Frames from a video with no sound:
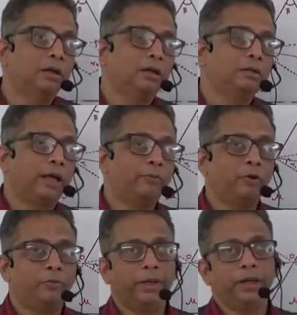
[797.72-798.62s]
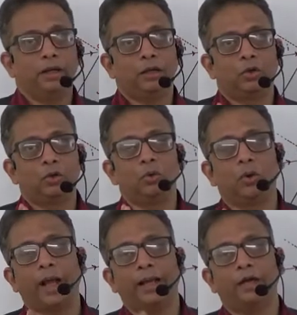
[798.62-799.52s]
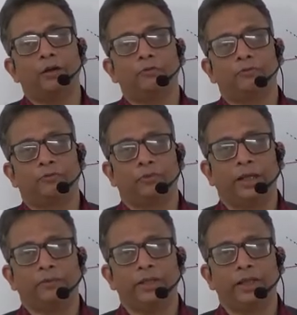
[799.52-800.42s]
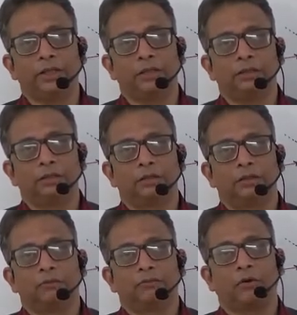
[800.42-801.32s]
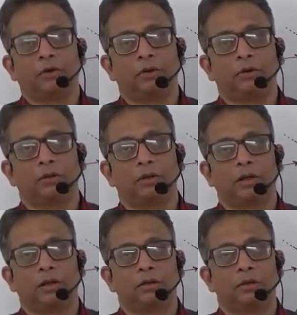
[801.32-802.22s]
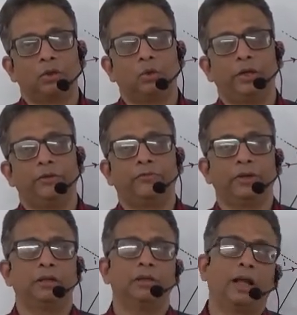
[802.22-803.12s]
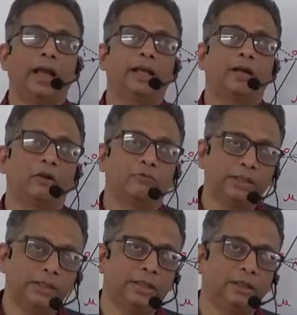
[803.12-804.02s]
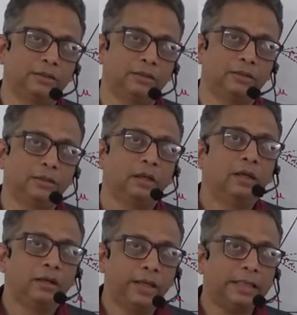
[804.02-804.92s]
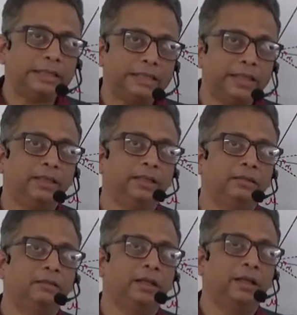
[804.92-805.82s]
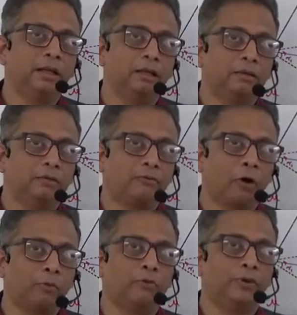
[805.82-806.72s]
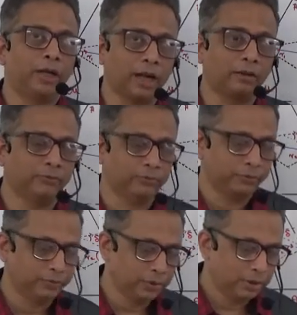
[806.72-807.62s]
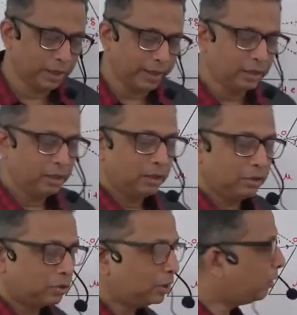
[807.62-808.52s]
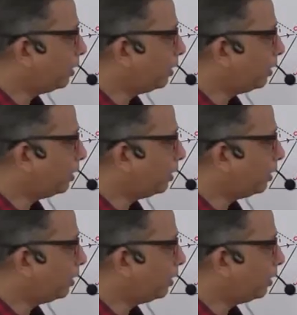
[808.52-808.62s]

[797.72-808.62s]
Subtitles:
there would be two angle of deviations for two different angle of incidence. Let us see this in a form of a graph, right? So now